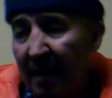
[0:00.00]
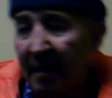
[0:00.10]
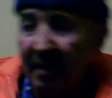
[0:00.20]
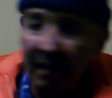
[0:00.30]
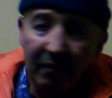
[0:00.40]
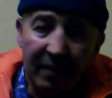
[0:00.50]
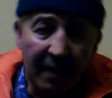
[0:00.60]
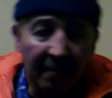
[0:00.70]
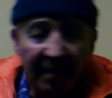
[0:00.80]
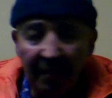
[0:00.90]
they do
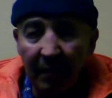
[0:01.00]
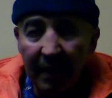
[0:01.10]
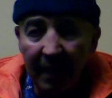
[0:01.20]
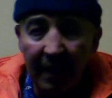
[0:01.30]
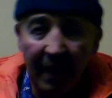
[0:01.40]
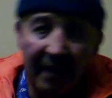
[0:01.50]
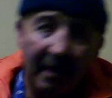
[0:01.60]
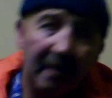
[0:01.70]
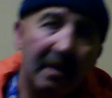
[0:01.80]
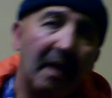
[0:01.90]
something with it, and
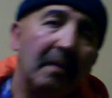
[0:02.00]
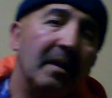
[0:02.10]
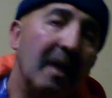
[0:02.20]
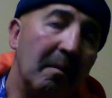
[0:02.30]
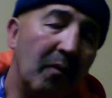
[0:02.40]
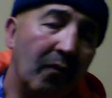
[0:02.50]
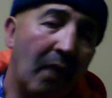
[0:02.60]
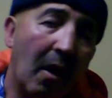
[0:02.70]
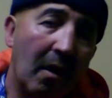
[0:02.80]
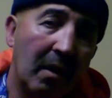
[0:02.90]
then they move
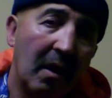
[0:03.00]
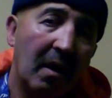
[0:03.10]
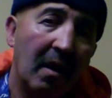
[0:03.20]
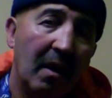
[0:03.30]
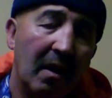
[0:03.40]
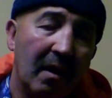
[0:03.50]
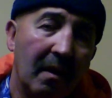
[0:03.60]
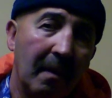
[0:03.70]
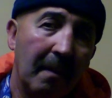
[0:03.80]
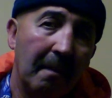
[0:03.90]
on.
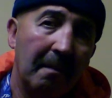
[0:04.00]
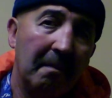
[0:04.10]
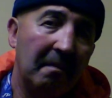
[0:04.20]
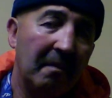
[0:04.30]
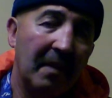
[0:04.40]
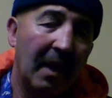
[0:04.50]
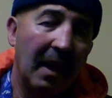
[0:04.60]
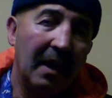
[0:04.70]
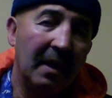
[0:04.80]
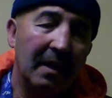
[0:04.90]
Um,
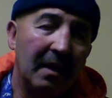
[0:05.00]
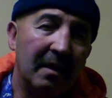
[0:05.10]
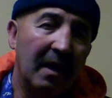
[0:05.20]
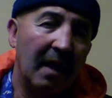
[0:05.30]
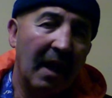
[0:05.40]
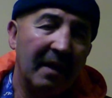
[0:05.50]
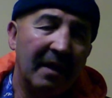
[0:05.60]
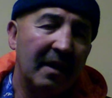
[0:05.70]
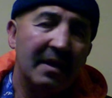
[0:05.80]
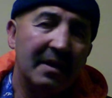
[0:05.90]
and there
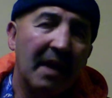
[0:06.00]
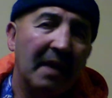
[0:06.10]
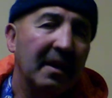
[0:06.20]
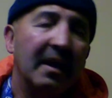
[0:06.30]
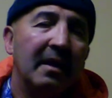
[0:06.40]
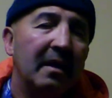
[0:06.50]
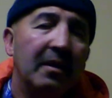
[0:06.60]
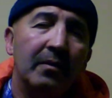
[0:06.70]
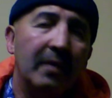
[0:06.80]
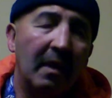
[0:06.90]
is nothing new
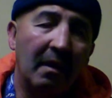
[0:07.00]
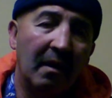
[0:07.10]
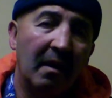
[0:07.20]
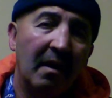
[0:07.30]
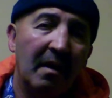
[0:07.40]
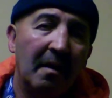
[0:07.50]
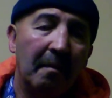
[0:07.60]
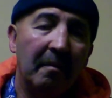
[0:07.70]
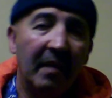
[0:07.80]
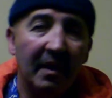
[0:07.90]
there,
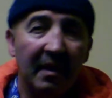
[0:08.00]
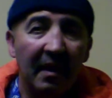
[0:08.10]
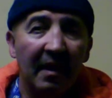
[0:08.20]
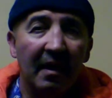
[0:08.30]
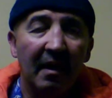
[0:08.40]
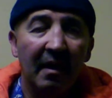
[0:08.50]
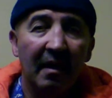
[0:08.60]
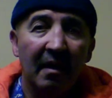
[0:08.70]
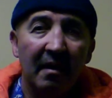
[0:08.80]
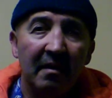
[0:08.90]
but the
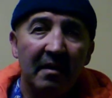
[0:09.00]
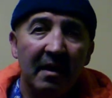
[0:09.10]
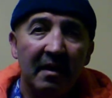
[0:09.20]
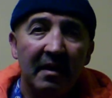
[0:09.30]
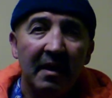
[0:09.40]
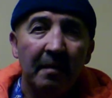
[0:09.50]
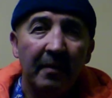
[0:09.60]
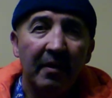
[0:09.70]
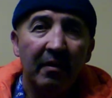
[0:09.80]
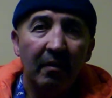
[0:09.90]
deeper
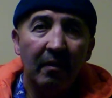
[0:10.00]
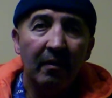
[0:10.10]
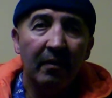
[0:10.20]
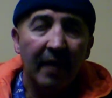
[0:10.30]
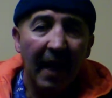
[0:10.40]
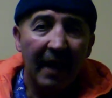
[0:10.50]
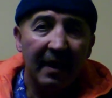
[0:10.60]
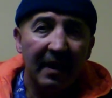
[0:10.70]
you look at these